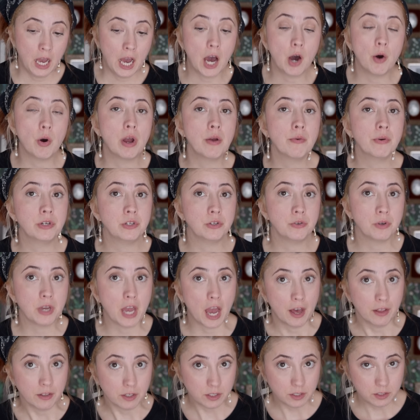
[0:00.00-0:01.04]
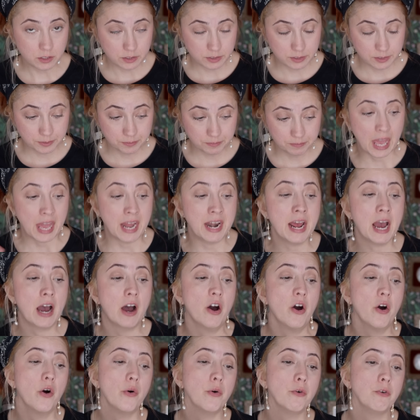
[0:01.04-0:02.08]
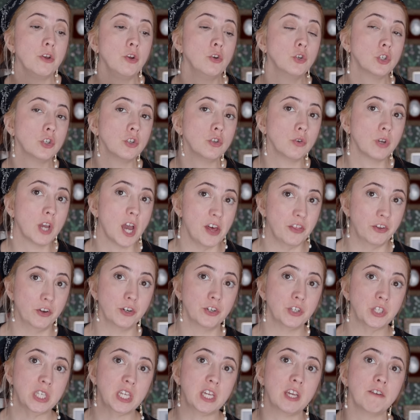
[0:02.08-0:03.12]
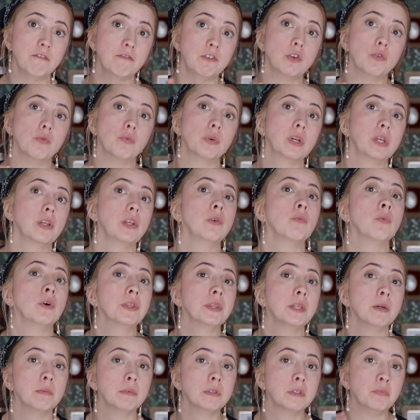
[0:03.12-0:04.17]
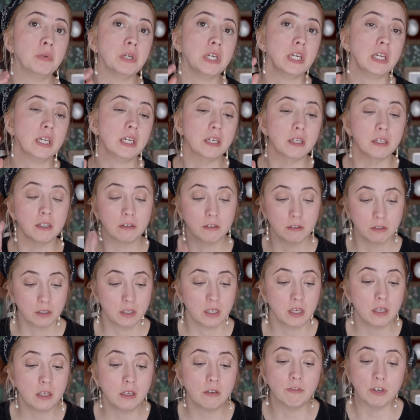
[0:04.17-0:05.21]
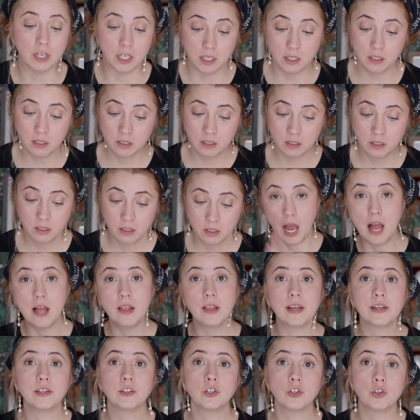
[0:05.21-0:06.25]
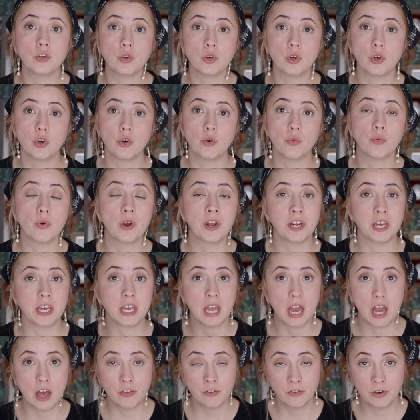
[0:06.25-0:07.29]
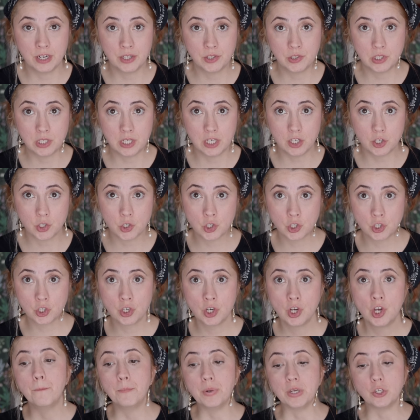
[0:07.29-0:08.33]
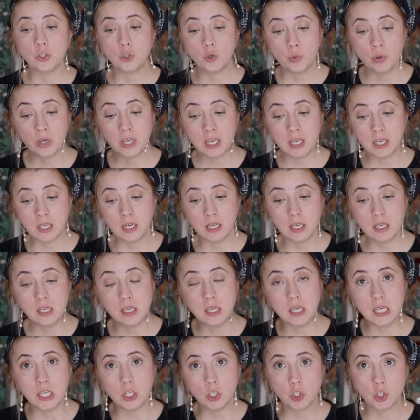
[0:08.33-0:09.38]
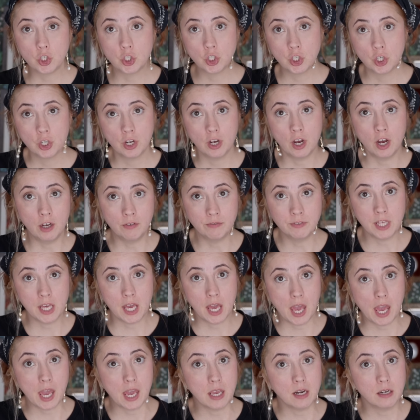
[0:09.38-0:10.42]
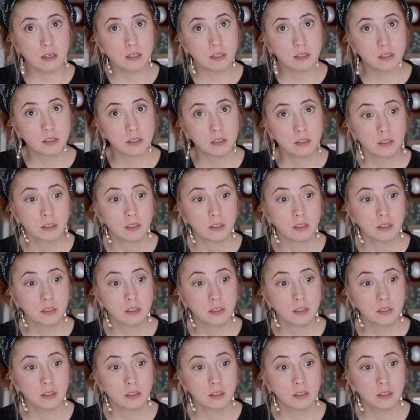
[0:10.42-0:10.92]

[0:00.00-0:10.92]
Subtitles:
how I would do gathers, and how you should do gathers if you really want them to be even, I like to run a gathering stitch between each of the 8